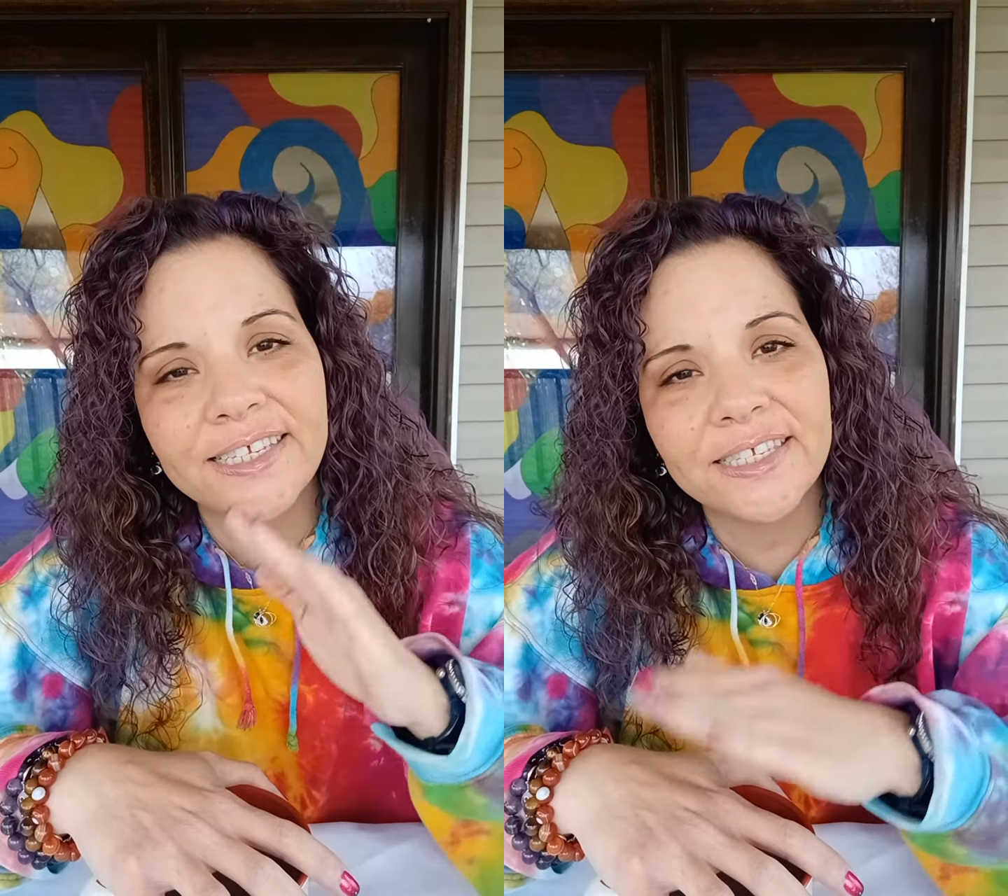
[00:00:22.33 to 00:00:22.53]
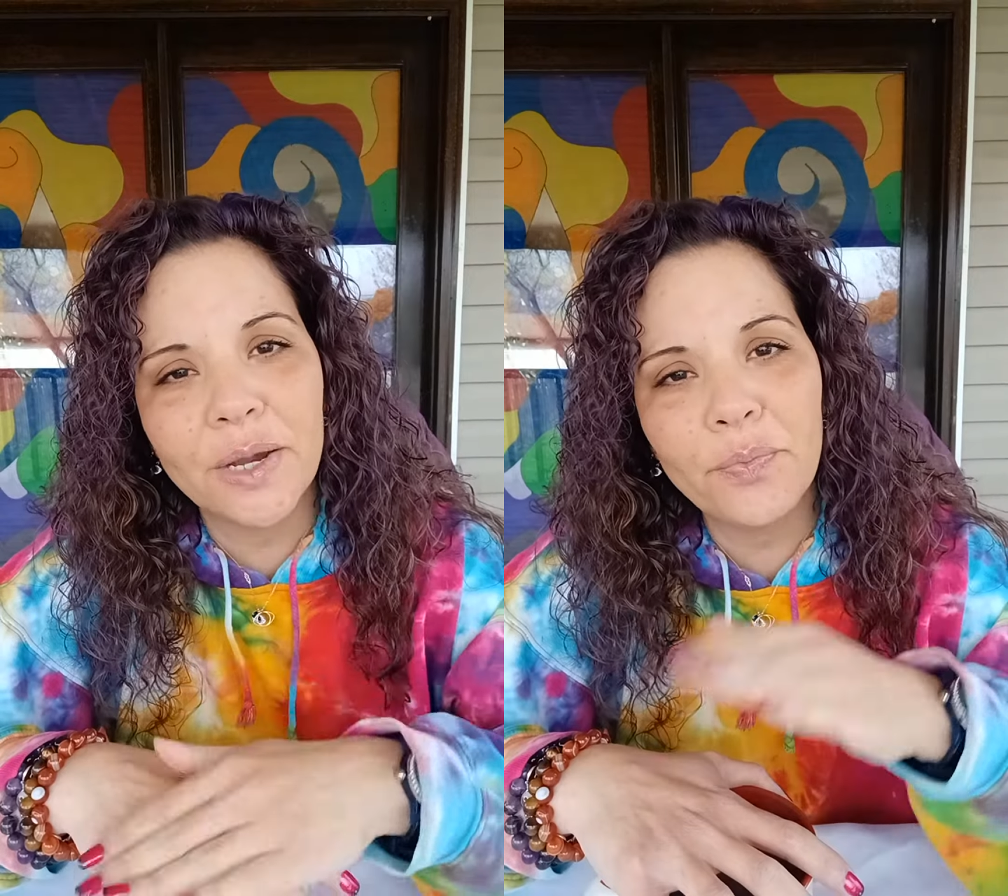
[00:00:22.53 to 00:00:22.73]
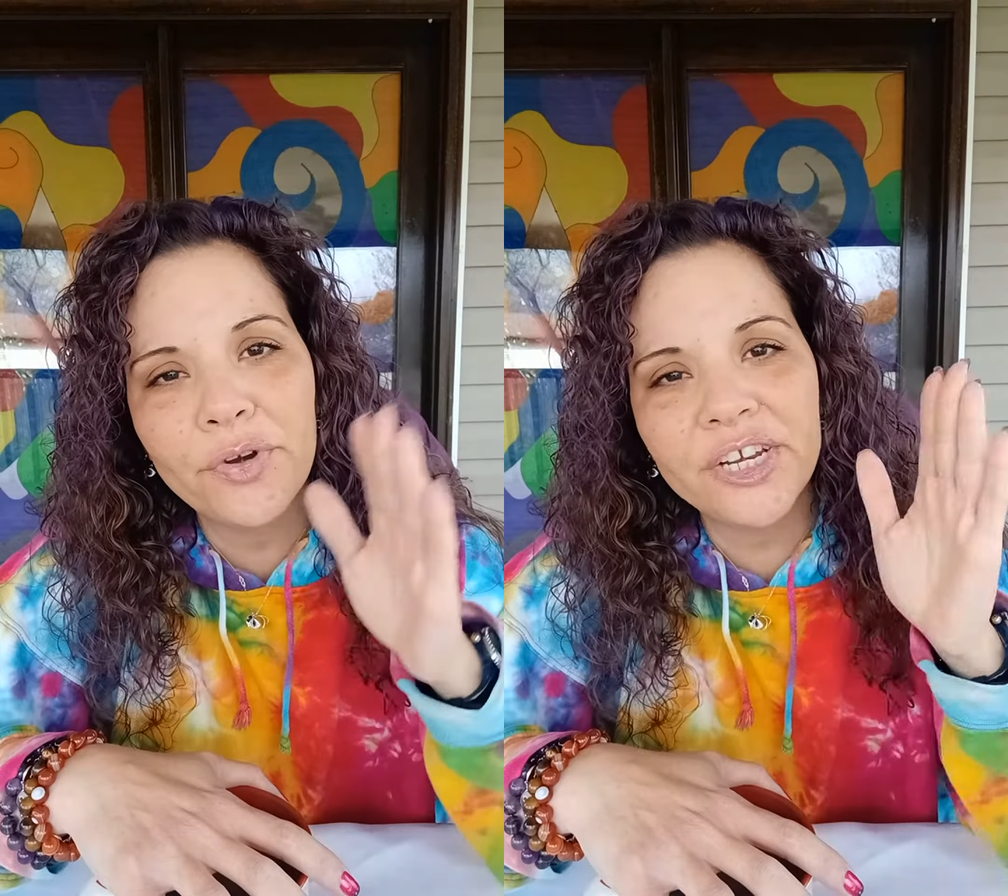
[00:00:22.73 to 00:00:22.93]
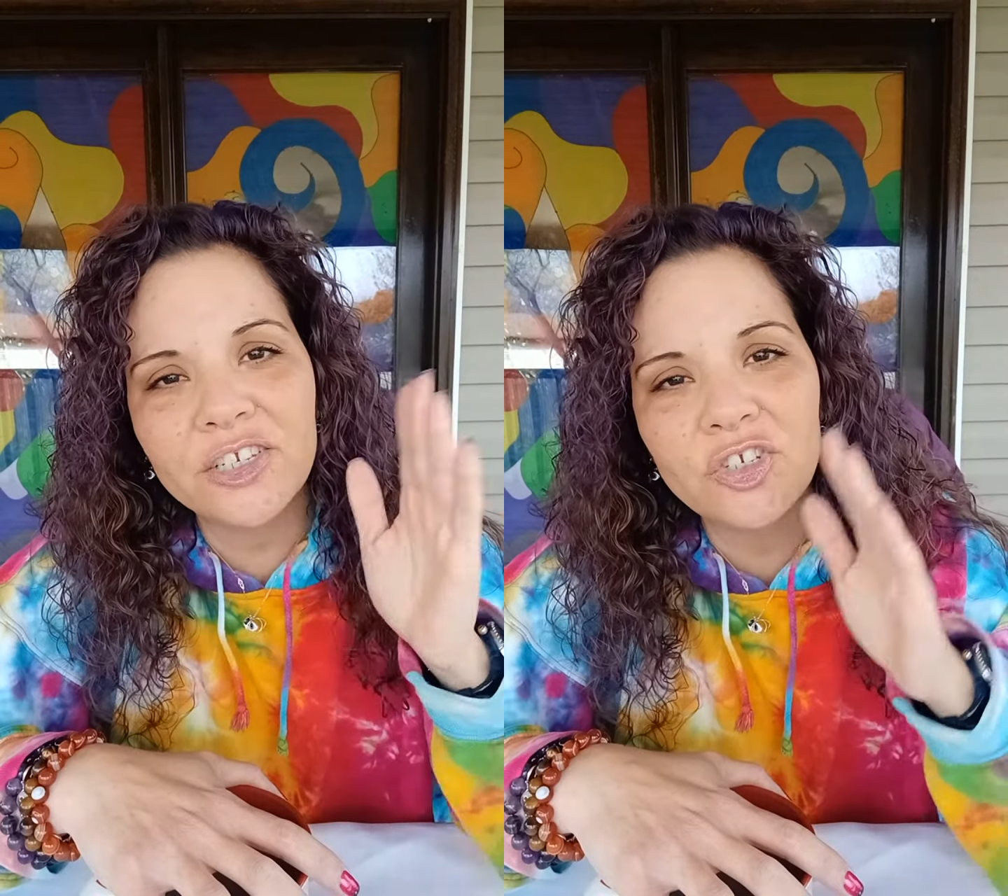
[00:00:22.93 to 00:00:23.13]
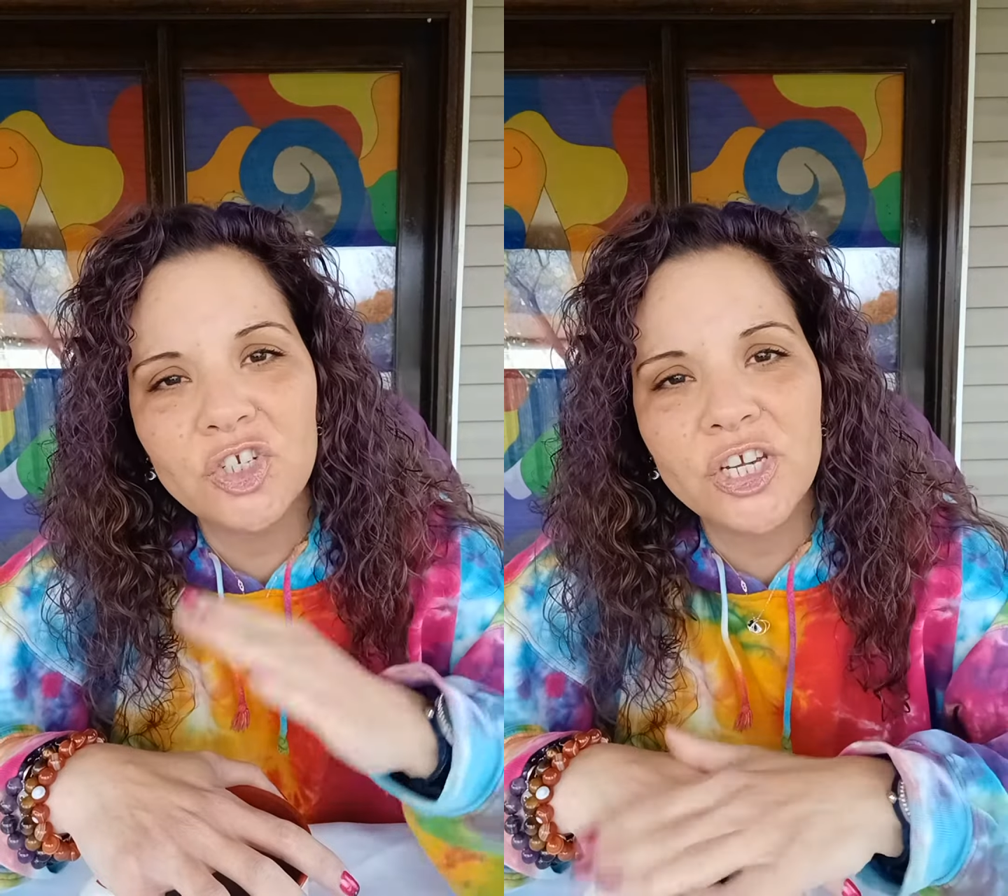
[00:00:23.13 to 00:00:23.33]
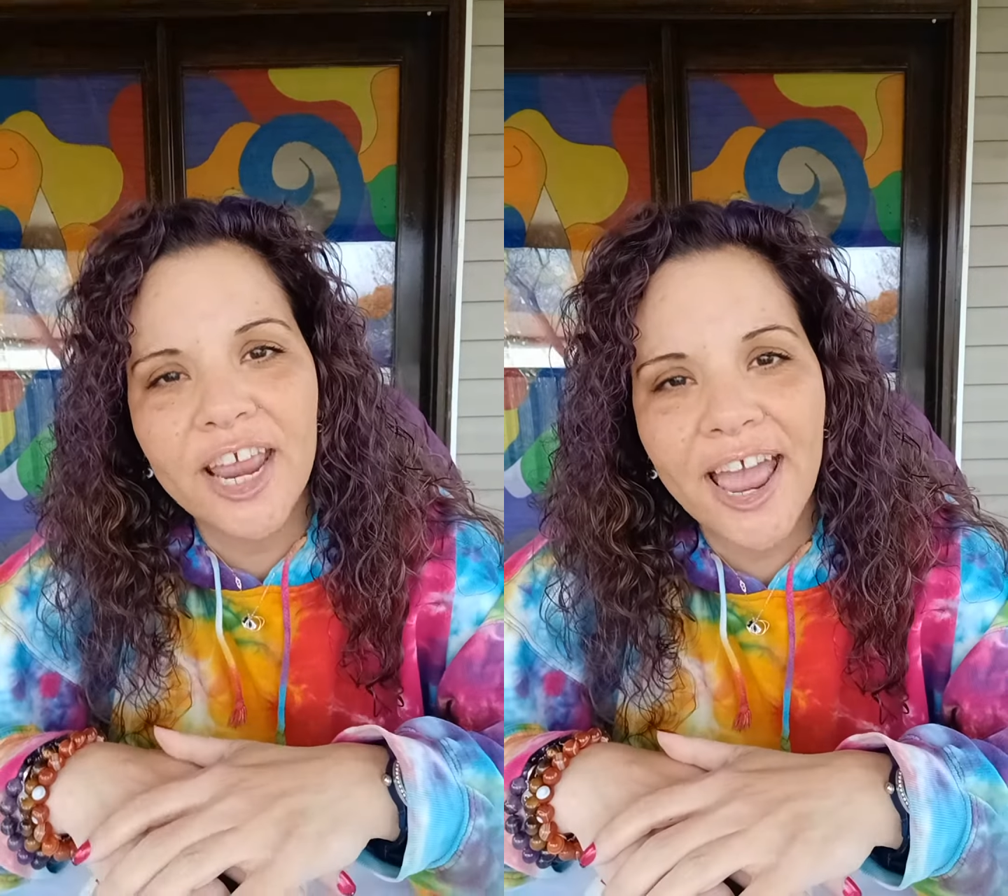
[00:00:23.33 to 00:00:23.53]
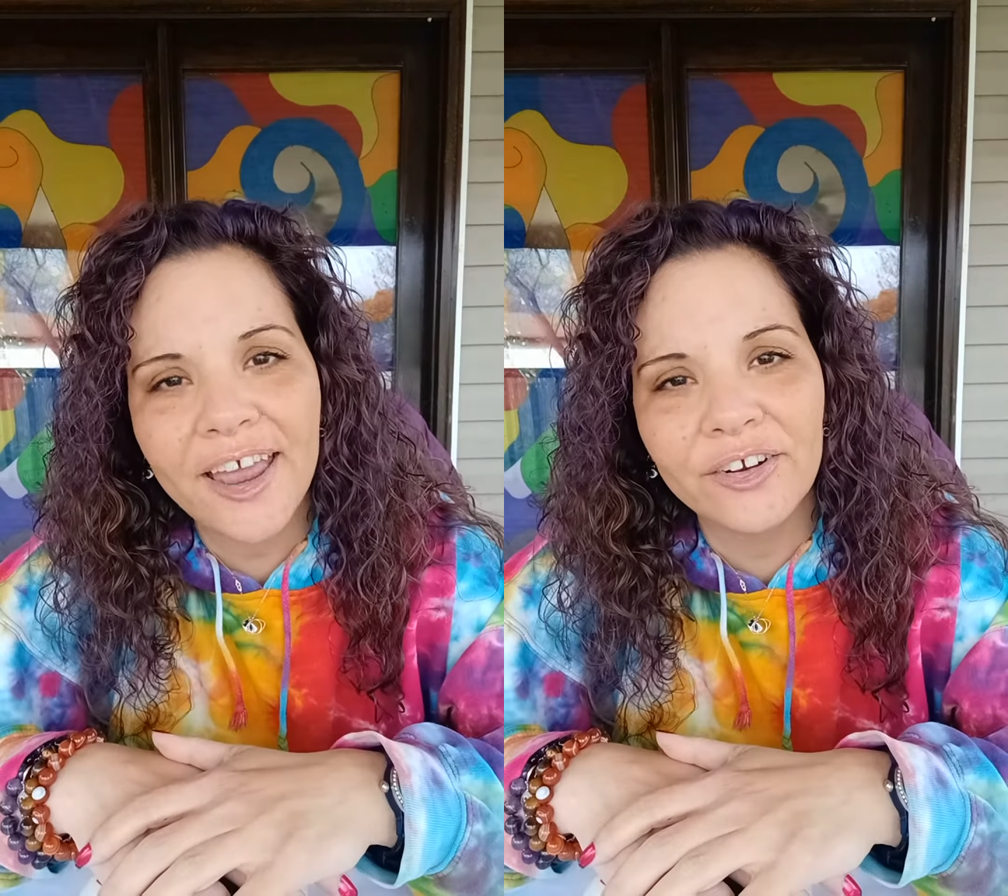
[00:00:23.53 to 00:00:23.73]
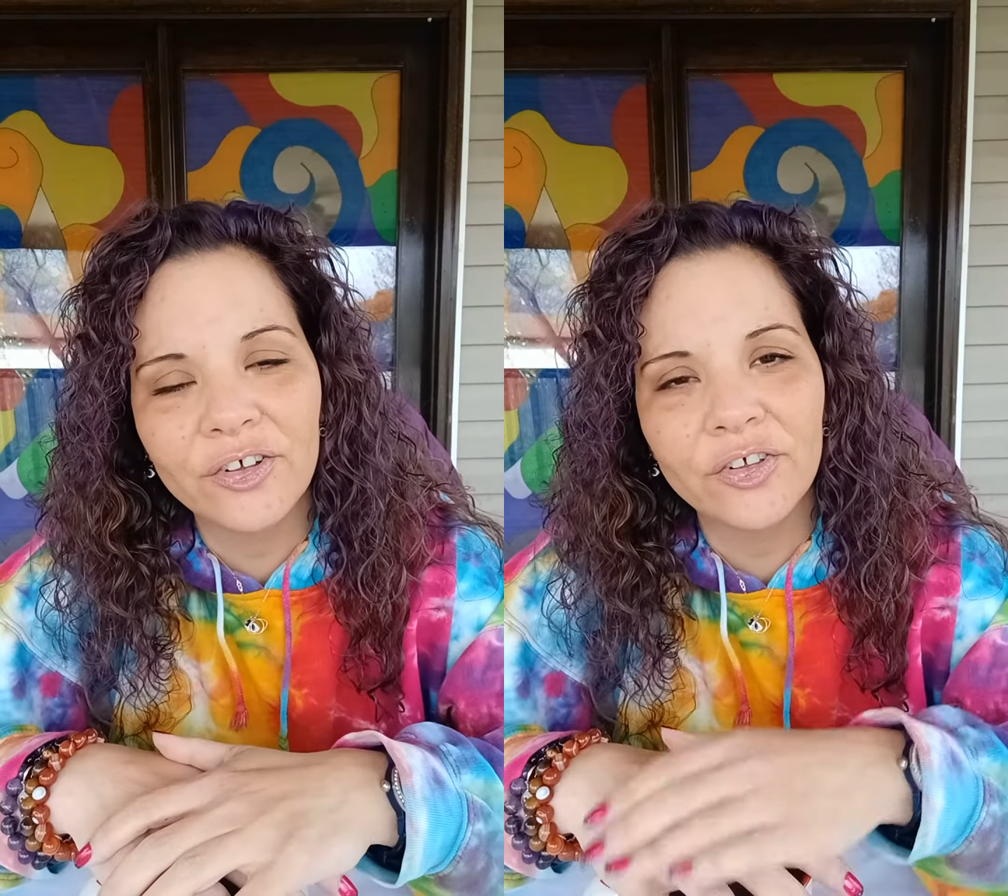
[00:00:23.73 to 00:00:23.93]
separate
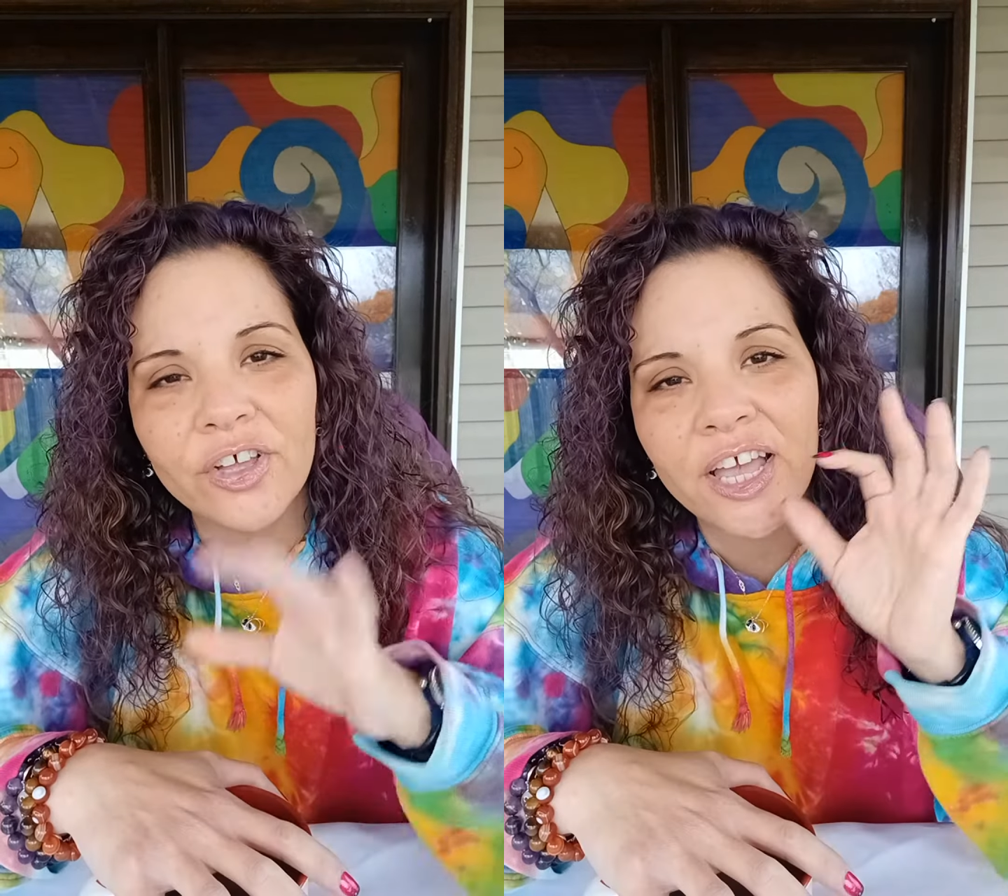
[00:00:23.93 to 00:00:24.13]
channel